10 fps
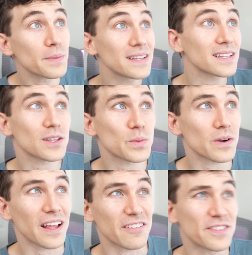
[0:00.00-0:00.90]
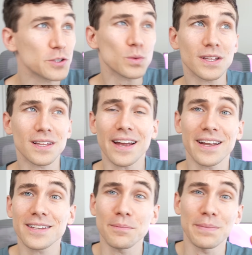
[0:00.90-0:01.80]
me, this is where like visual
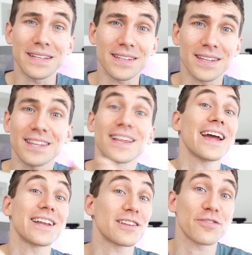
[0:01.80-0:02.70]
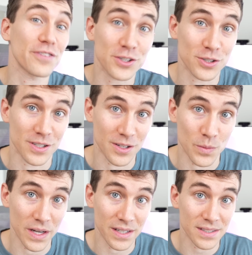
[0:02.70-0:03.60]
science meets science fiction in a
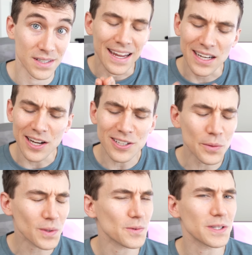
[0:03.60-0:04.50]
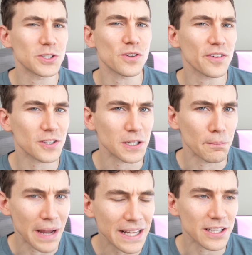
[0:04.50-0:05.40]
ways. And I honestly wasn't really sure if I was gonna
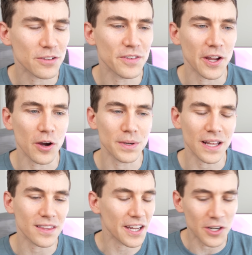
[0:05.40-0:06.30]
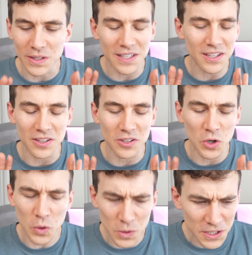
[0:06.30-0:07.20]
make this video, but I thought, you know what, this is
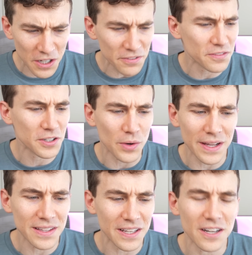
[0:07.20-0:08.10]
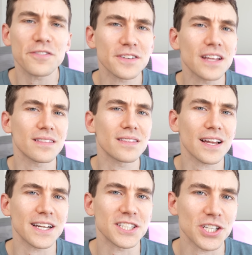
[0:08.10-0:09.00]
cool enough, crazy enough, and I
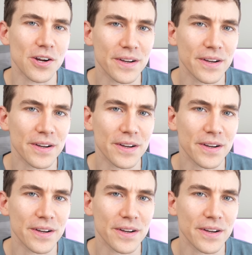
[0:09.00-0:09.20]
thought I'd share